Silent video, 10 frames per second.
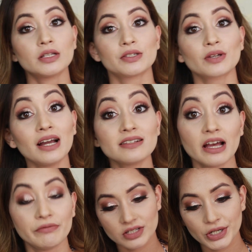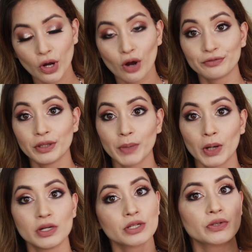So guys, I've tested off the
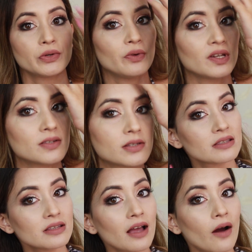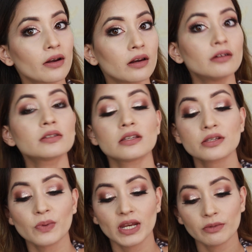powder, so you can see how it looks.
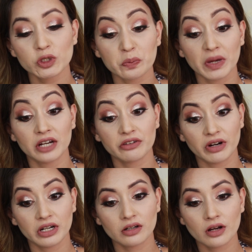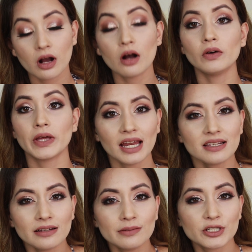It's very much matte right now. It
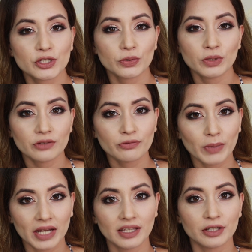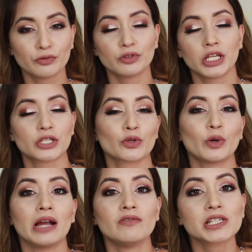gets a little bit dewy by the end of the day, so
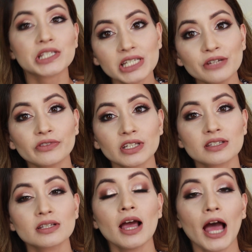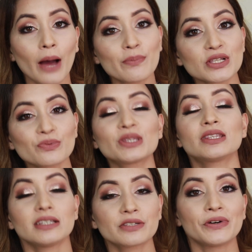I will see if this happens
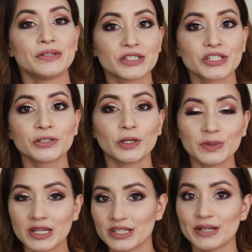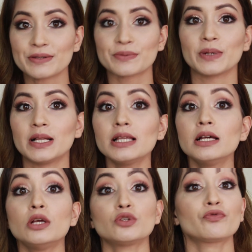with this foundation combination as well.
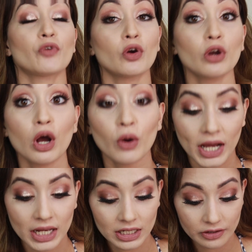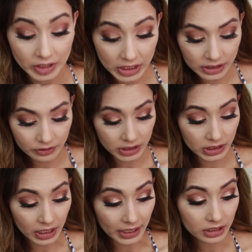For now, I
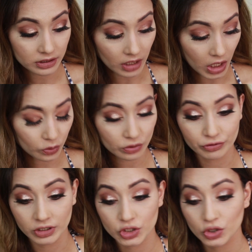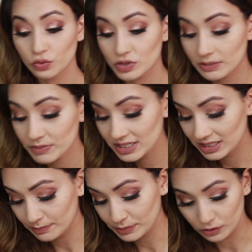really like how the finish goes. Let me
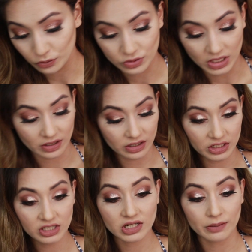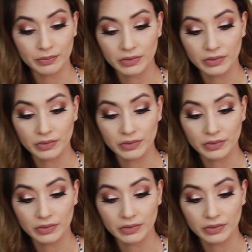see up close. I need a